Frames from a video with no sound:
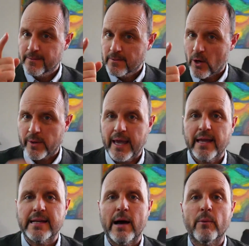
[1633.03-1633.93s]
Okay,
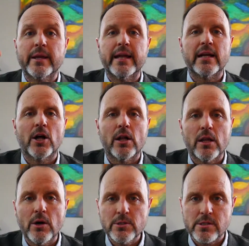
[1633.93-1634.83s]
now we're getting
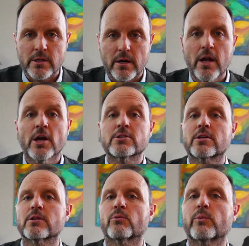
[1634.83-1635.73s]
closer to
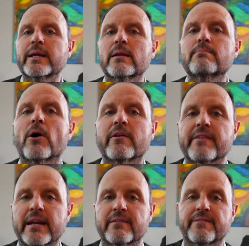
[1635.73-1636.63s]
the real
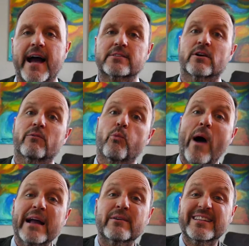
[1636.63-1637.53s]
motivating factor of
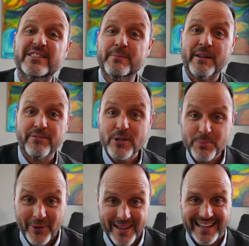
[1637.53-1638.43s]
why you're in the gym in the first
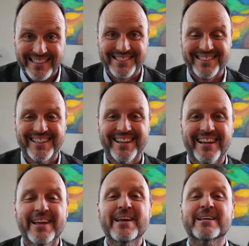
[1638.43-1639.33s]
place.
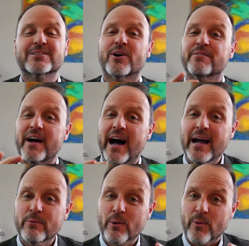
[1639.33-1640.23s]
So if I
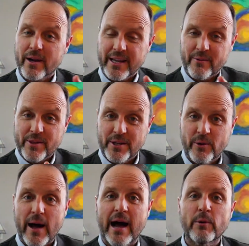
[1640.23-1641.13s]
were working with
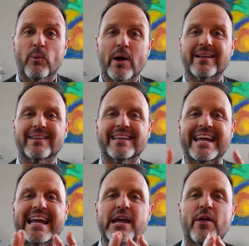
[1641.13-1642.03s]
you, I would want to
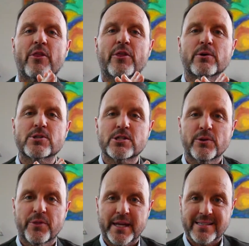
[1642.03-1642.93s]
link those two
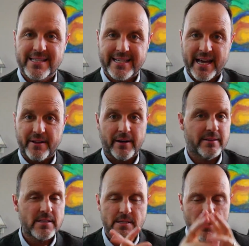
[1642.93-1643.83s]
things together. And
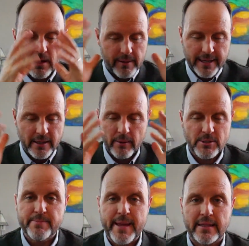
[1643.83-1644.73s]
this is all, I know I'm
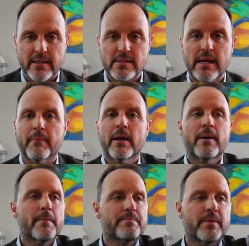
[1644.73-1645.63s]
just making this up,
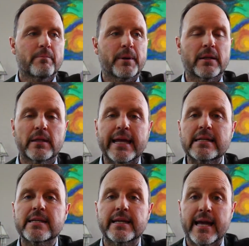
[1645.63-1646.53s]
but link
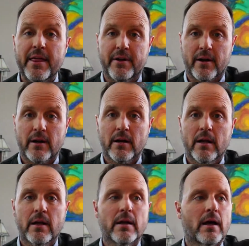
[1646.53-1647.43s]
together
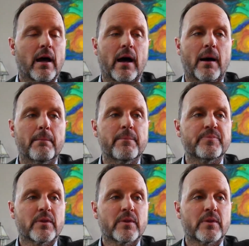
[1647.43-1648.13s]
that